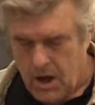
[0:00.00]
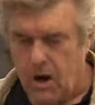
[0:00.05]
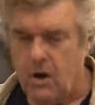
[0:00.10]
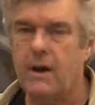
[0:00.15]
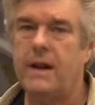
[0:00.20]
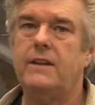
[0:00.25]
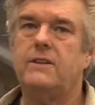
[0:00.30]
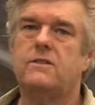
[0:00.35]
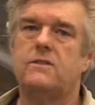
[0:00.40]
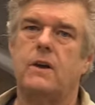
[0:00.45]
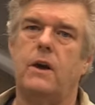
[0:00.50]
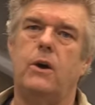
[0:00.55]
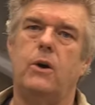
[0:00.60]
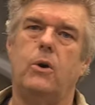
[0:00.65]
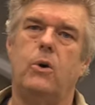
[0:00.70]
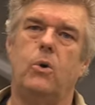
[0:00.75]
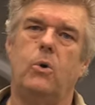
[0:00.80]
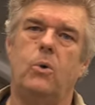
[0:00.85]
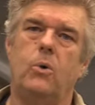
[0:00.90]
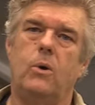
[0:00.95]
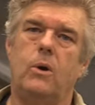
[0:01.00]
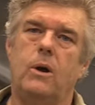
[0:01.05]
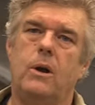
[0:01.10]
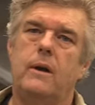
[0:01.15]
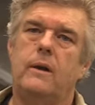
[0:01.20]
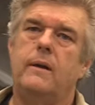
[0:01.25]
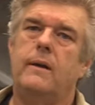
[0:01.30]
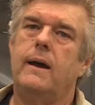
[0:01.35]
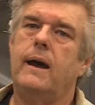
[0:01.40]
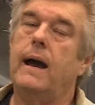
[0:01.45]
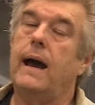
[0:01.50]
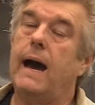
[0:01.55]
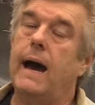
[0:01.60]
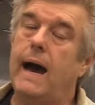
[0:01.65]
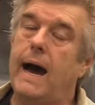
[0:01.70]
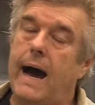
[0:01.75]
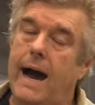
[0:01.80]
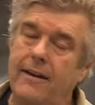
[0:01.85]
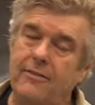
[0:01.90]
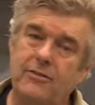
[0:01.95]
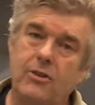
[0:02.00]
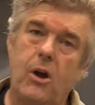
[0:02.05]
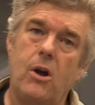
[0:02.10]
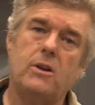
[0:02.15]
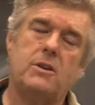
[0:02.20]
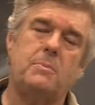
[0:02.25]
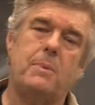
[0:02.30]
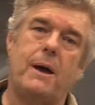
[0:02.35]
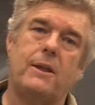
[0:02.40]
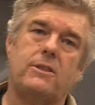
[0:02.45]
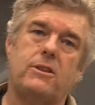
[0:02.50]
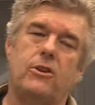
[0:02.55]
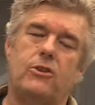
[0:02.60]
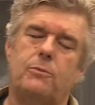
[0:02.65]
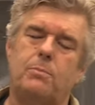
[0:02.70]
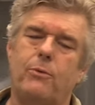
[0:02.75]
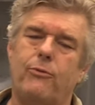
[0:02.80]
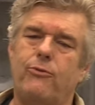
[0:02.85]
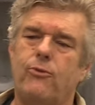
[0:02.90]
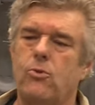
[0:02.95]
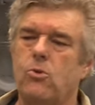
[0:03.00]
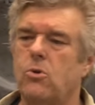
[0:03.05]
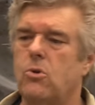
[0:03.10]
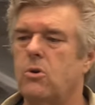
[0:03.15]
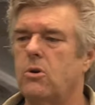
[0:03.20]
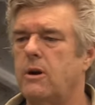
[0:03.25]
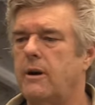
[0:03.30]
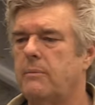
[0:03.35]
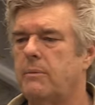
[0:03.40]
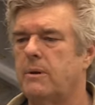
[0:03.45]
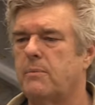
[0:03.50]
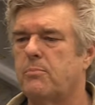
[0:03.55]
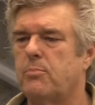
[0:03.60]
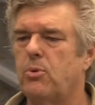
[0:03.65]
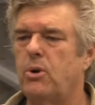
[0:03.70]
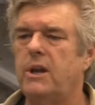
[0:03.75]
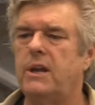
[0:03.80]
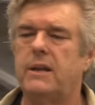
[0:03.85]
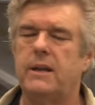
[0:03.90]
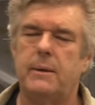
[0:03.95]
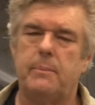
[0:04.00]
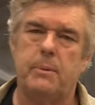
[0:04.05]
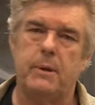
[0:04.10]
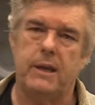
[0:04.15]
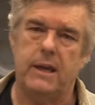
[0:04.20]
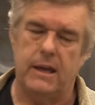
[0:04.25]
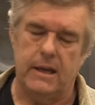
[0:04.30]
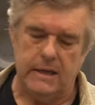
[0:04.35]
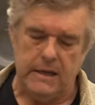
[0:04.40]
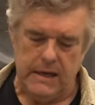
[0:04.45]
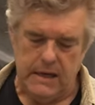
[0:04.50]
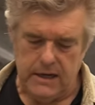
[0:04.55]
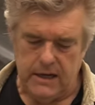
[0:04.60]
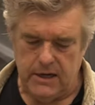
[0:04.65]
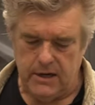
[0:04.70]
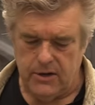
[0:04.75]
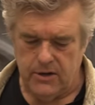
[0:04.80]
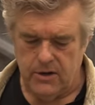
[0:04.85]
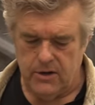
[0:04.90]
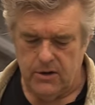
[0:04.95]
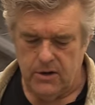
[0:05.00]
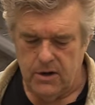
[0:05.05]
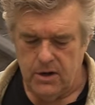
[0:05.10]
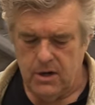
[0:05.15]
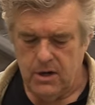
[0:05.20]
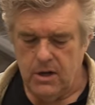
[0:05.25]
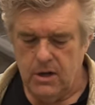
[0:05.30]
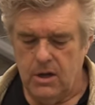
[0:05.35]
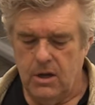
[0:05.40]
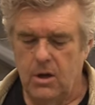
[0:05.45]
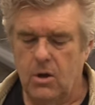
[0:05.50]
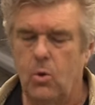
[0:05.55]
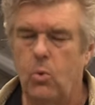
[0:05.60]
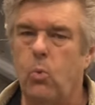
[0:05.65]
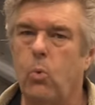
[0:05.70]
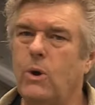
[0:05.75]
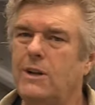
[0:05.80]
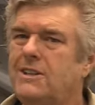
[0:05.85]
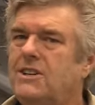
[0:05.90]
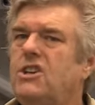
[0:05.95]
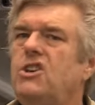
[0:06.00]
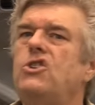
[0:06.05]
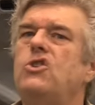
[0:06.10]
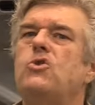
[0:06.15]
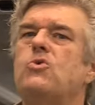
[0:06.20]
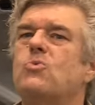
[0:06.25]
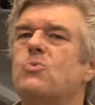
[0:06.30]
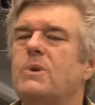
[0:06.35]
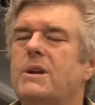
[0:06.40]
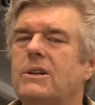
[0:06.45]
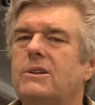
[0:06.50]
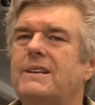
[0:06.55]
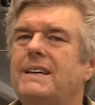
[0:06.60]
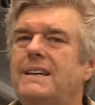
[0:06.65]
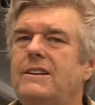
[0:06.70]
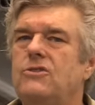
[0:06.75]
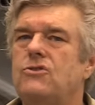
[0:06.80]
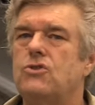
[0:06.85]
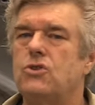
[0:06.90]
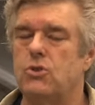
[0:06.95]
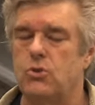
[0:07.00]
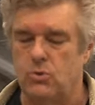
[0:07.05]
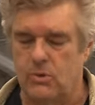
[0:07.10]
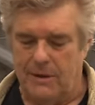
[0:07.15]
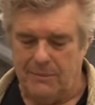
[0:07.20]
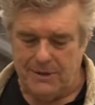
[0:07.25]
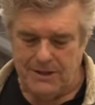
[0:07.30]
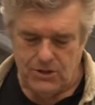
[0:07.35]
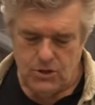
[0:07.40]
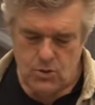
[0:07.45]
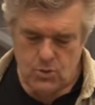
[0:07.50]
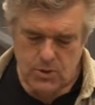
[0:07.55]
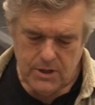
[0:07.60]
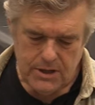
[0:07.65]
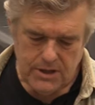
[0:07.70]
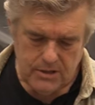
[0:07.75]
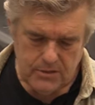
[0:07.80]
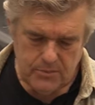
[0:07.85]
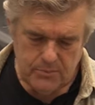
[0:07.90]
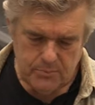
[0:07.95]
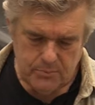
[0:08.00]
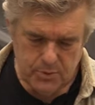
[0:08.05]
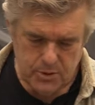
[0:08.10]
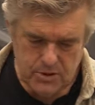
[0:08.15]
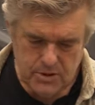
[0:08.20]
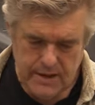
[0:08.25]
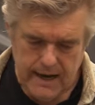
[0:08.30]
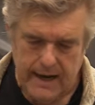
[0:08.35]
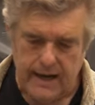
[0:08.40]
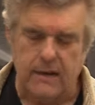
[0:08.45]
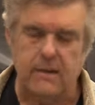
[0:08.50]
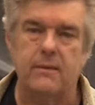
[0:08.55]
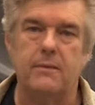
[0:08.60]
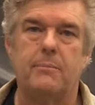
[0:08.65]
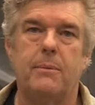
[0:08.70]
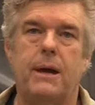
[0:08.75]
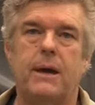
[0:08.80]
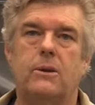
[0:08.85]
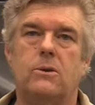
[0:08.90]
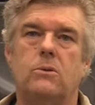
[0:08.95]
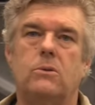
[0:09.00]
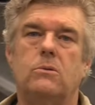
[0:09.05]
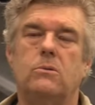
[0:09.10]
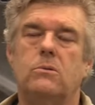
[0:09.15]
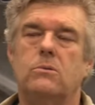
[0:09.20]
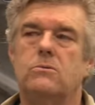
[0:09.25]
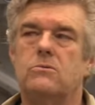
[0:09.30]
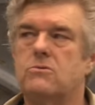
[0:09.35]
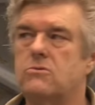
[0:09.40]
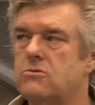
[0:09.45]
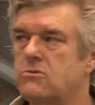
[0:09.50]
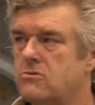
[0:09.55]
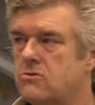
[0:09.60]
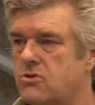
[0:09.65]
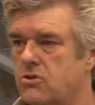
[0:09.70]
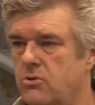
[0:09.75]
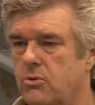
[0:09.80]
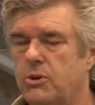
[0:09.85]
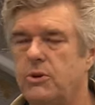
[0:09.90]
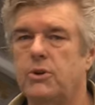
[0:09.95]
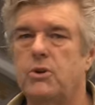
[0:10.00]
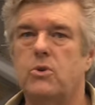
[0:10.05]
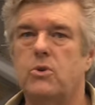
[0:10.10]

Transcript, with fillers: All right, so I've talked about this before. I'm going to bring it up again here. What can you really do? I mean, you can protect the metal to a